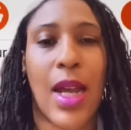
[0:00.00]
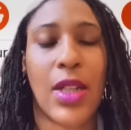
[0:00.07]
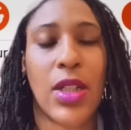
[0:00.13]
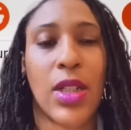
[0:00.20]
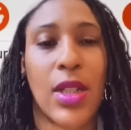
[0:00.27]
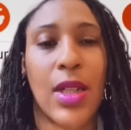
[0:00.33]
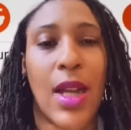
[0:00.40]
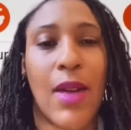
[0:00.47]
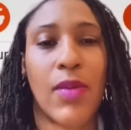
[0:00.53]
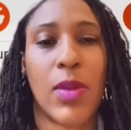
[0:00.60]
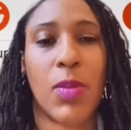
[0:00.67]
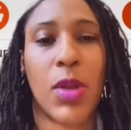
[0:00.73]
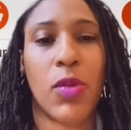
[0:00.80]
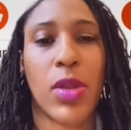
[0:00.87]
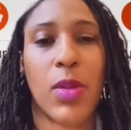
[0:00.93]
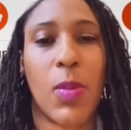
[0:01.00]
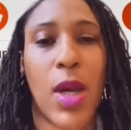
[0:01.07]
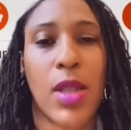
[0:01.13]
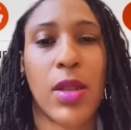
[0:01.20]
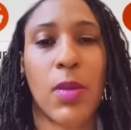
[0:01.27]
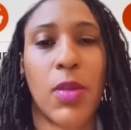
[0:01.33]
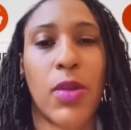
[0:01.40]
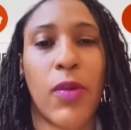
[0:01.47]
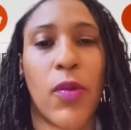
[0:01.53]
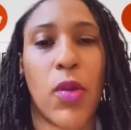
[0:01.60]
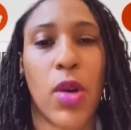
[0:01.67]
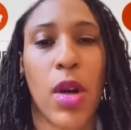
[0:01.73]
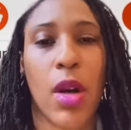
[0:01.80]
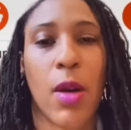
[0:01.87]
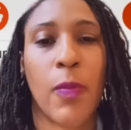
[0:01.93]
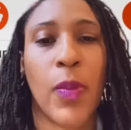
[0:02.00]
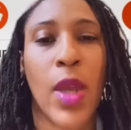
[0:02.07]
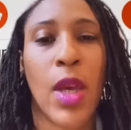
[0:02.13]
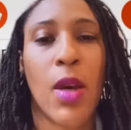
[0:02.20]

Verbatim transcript: I shouldn't have to be responsible for her.